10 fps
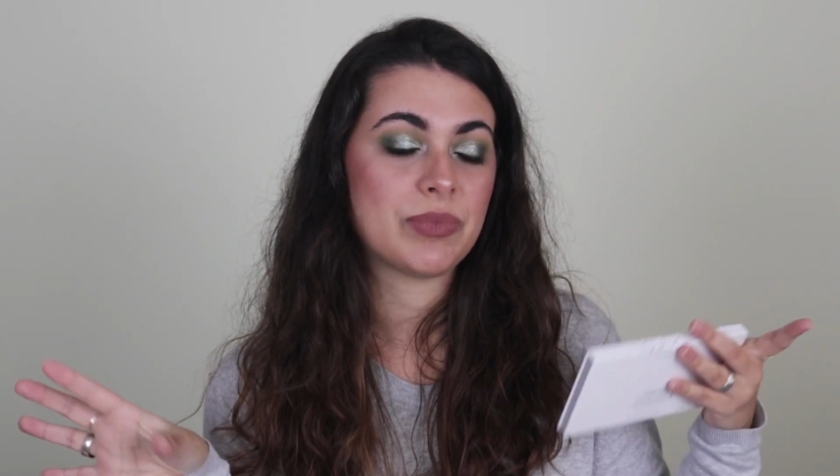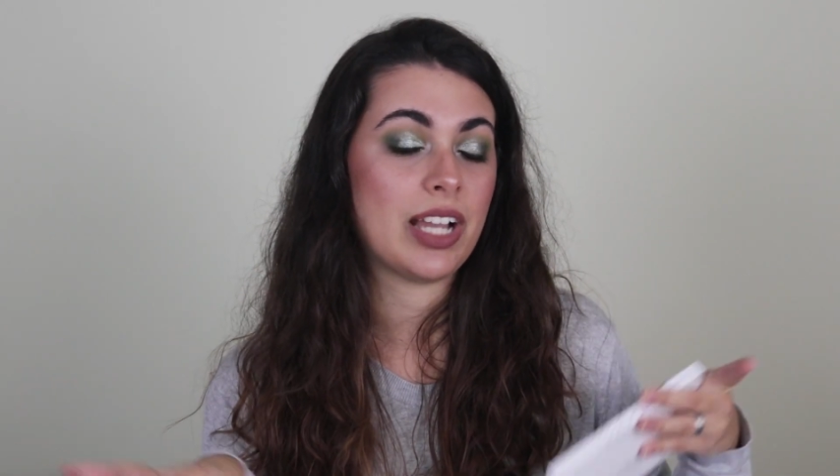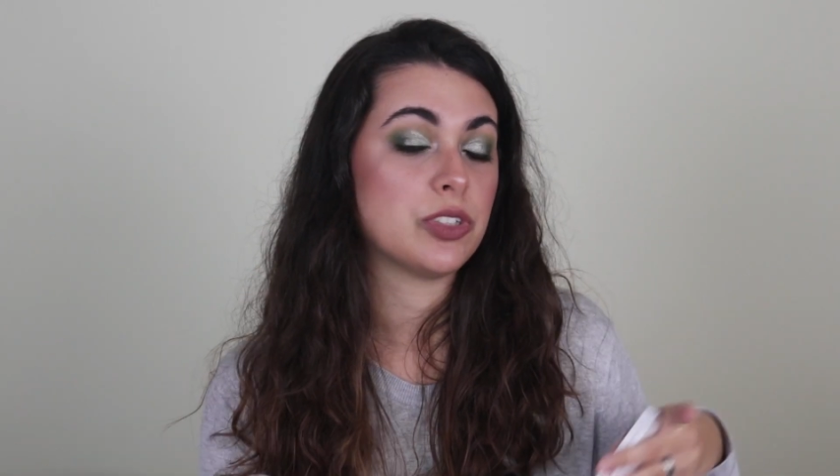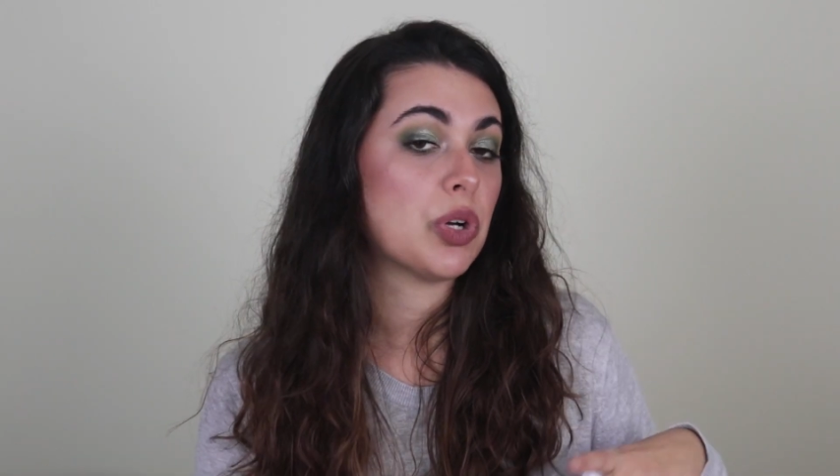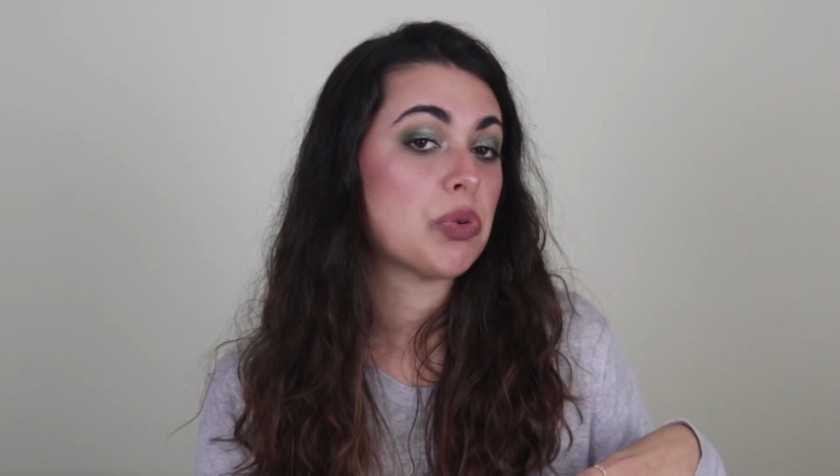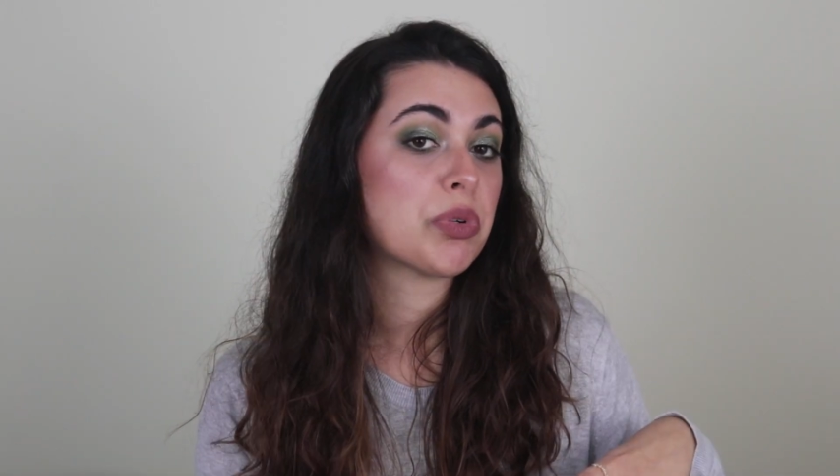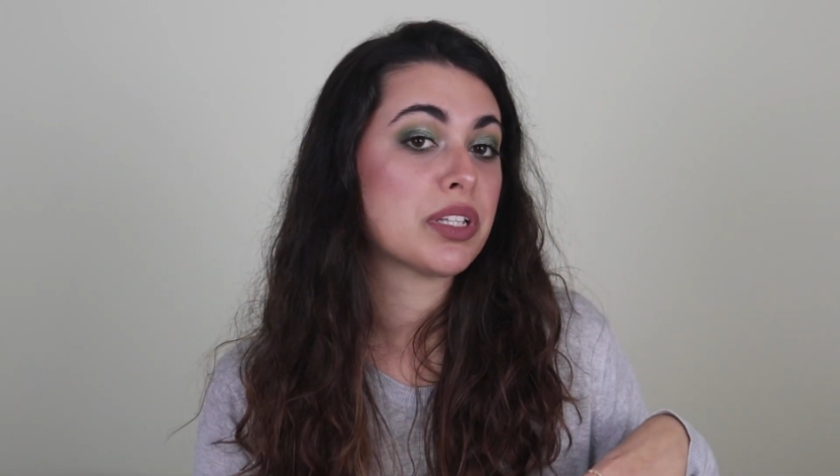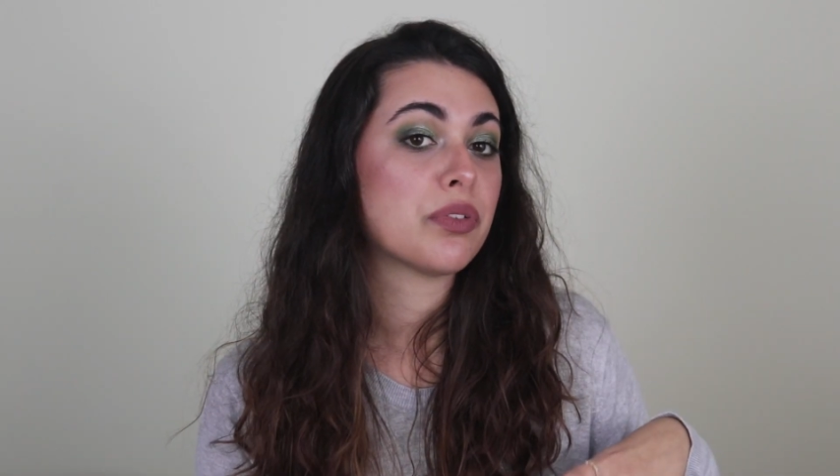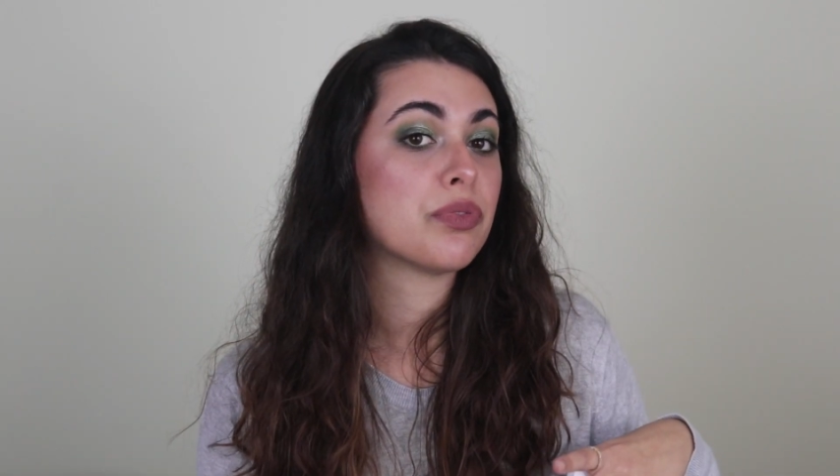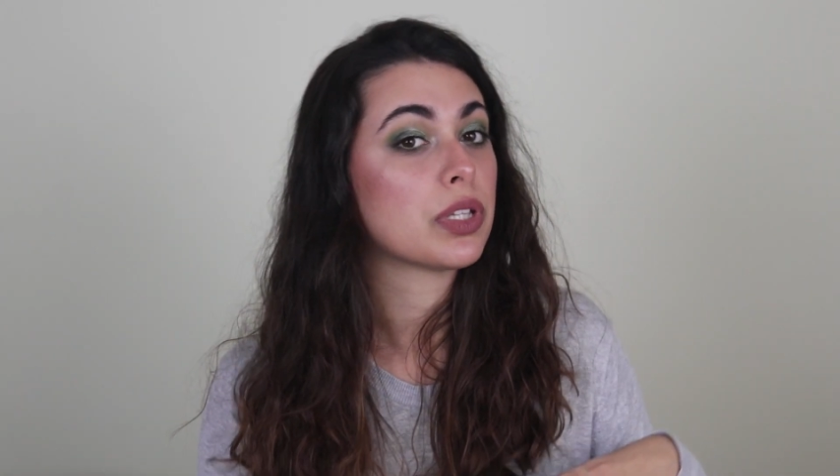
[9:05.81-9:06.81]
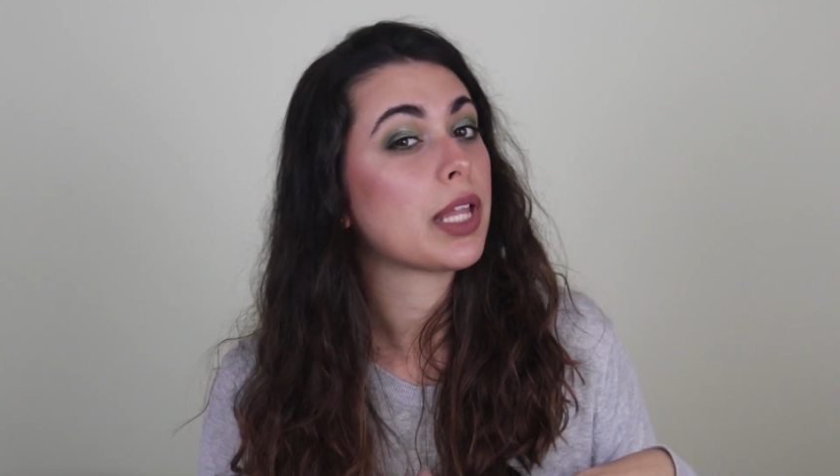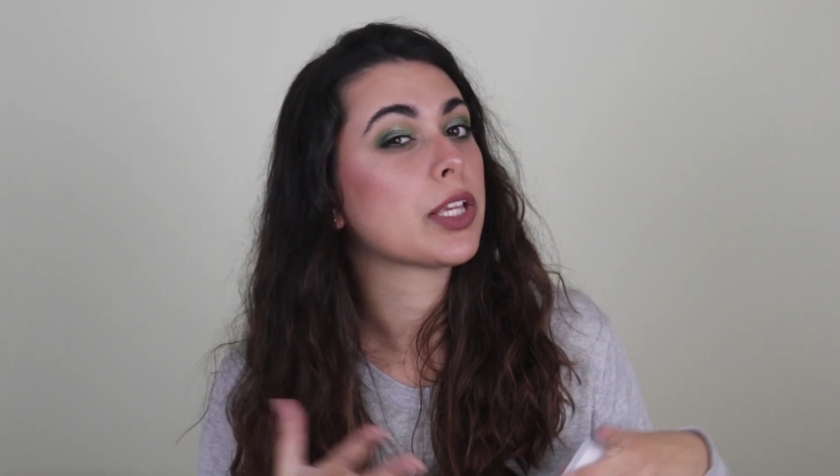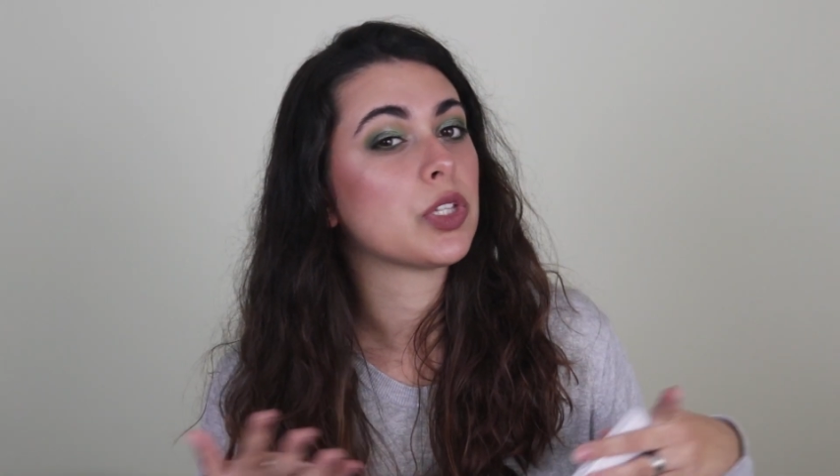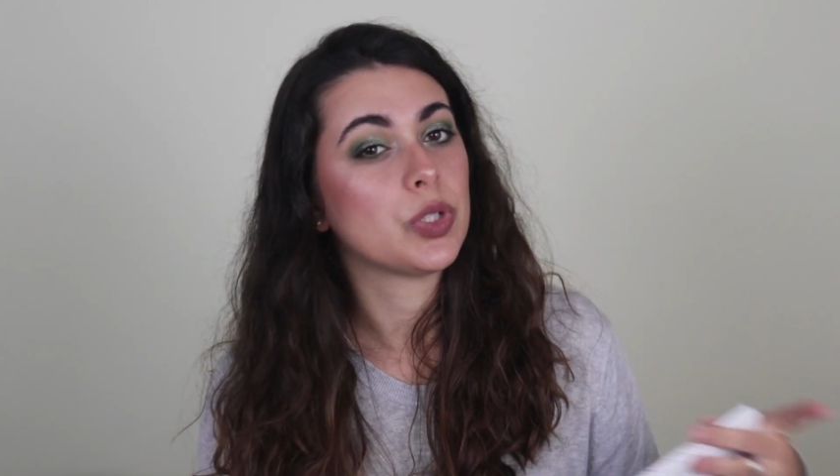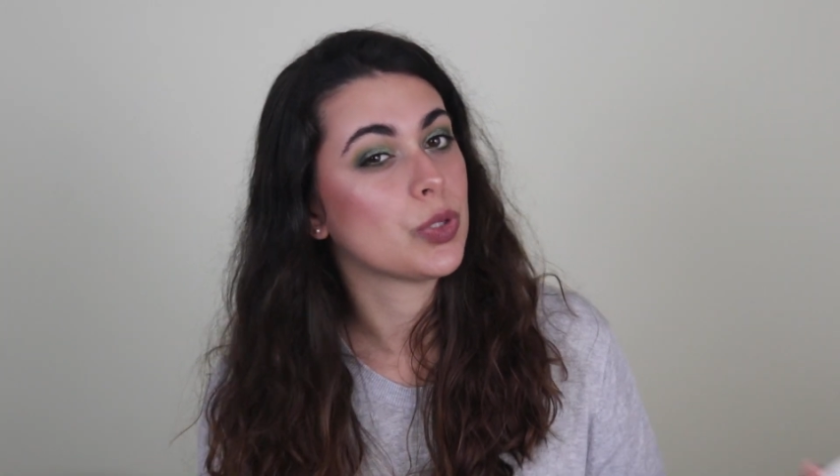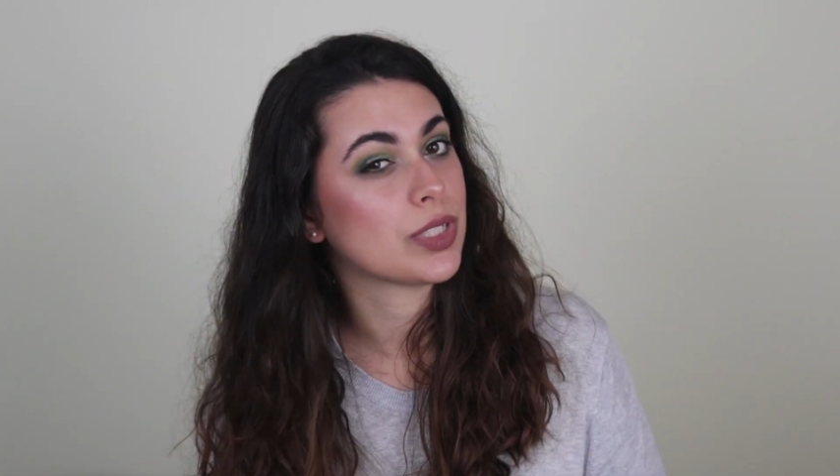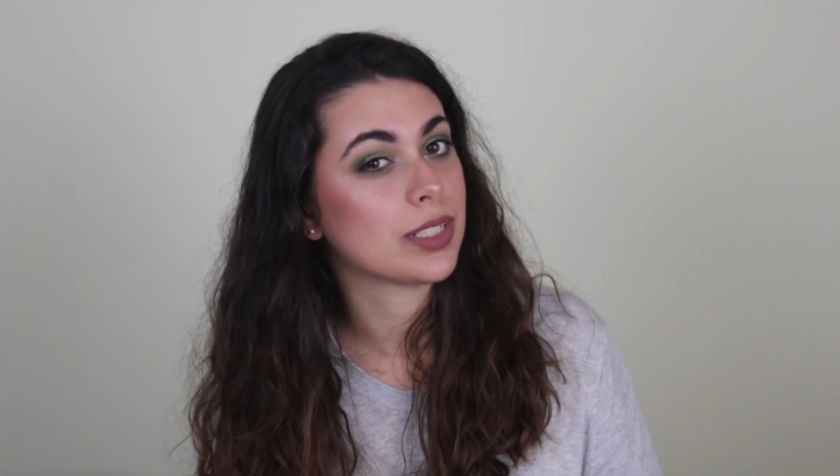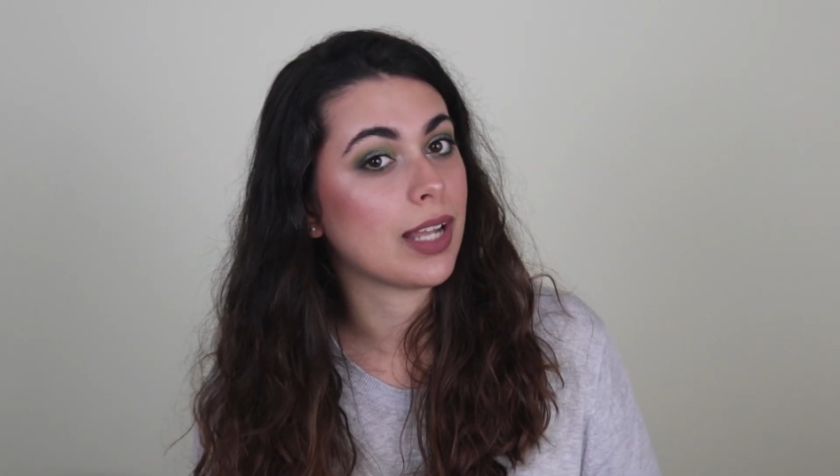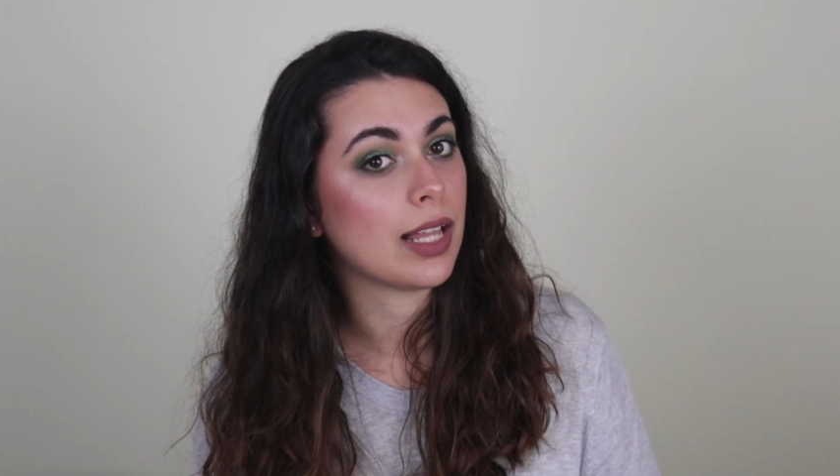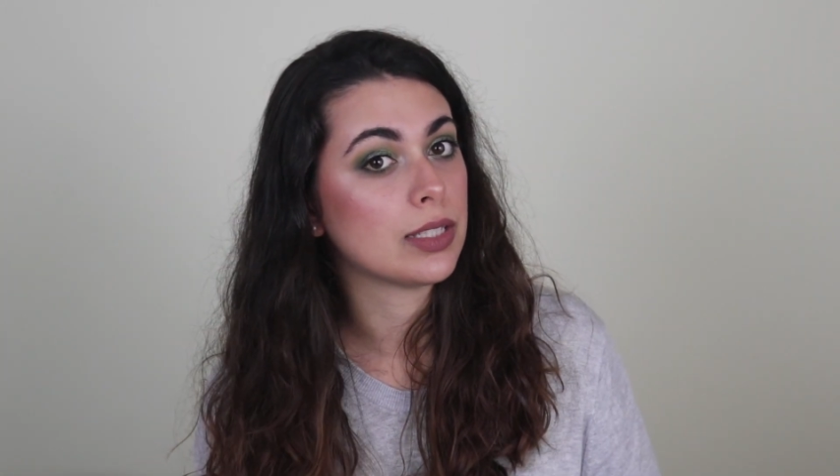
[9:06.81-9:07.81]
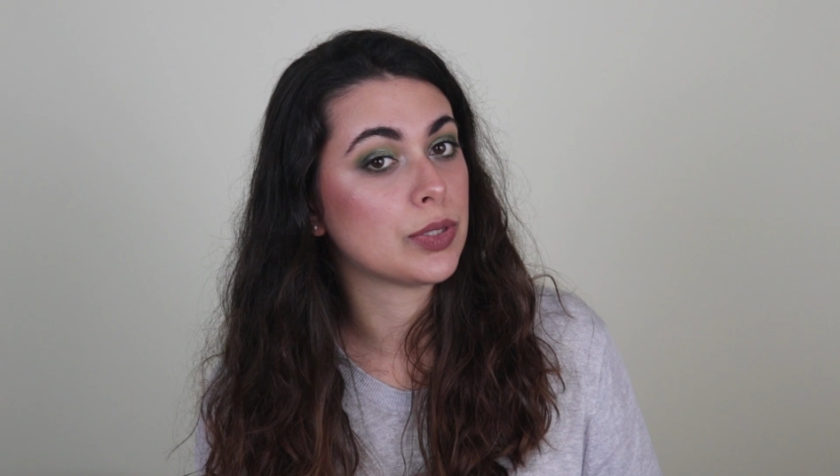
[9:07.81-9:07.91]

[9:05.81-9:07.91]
I don't really feel like using that